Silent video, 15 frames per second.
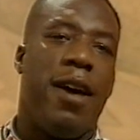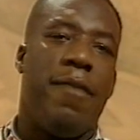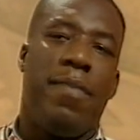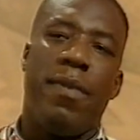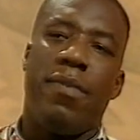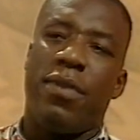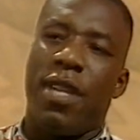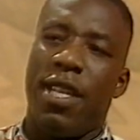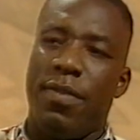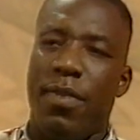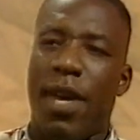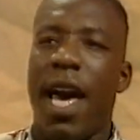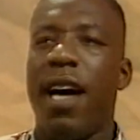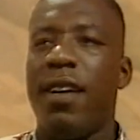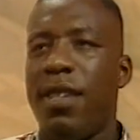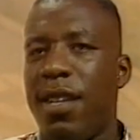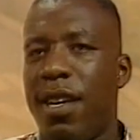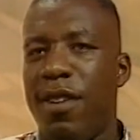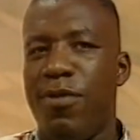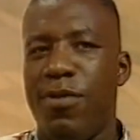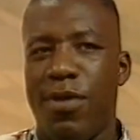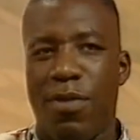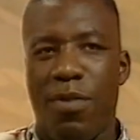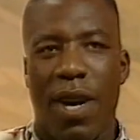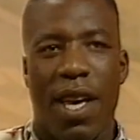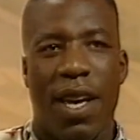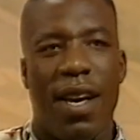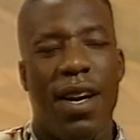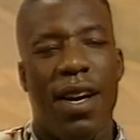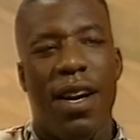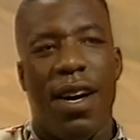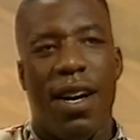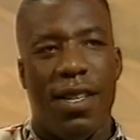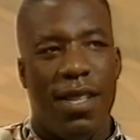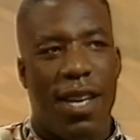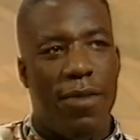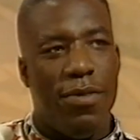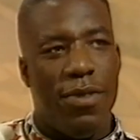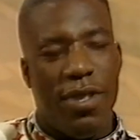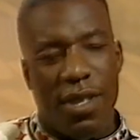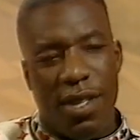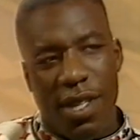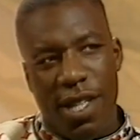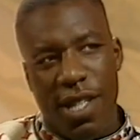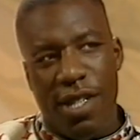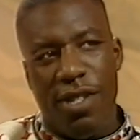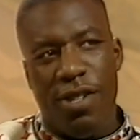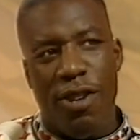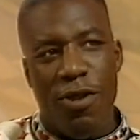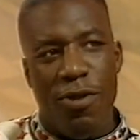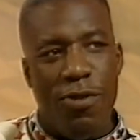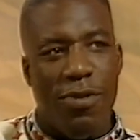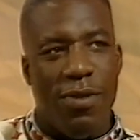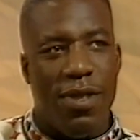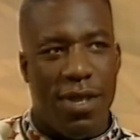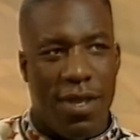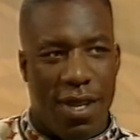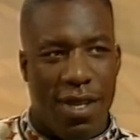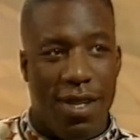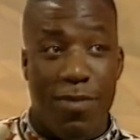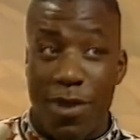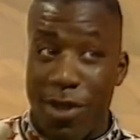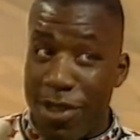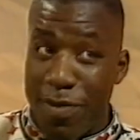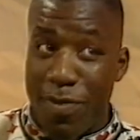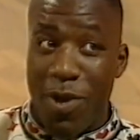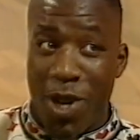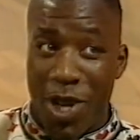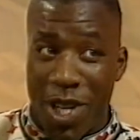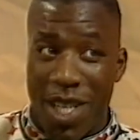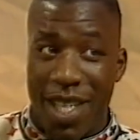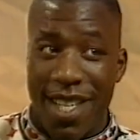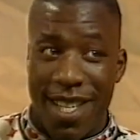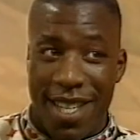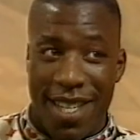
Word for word: And people say to me, how did I lose the weight? I say it was just as easy to lose as it was to put on.